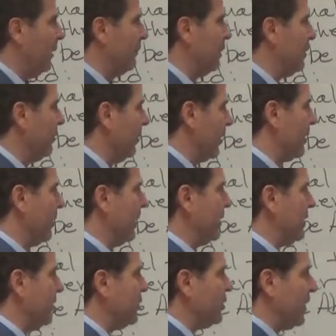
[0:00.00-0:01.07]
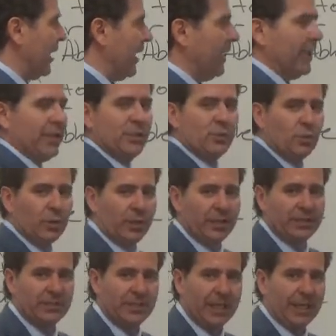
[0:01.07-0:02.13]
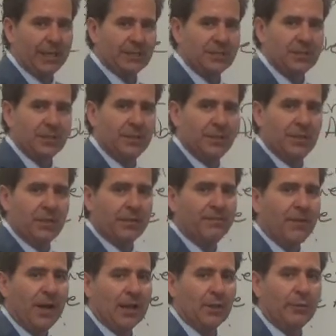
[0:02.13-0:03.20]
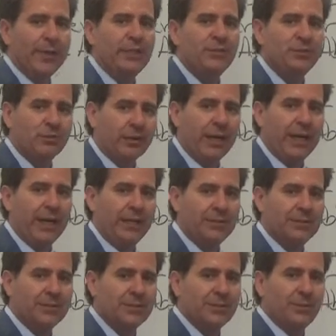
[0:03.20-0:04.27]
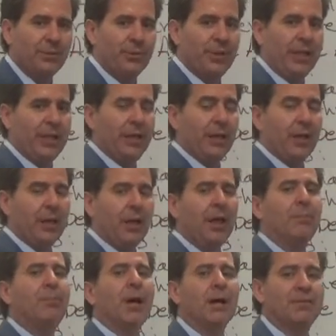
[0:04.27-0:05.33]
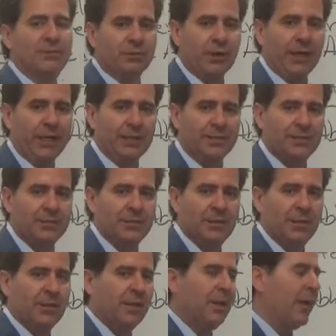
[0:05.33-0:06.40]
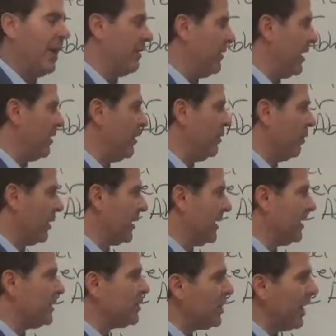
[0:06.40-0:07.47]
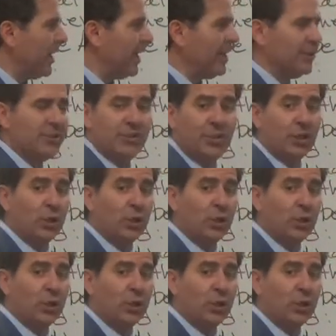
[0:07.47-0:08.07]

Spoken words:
You are going to change where it says the following trades to the above trades, and then you are going to change the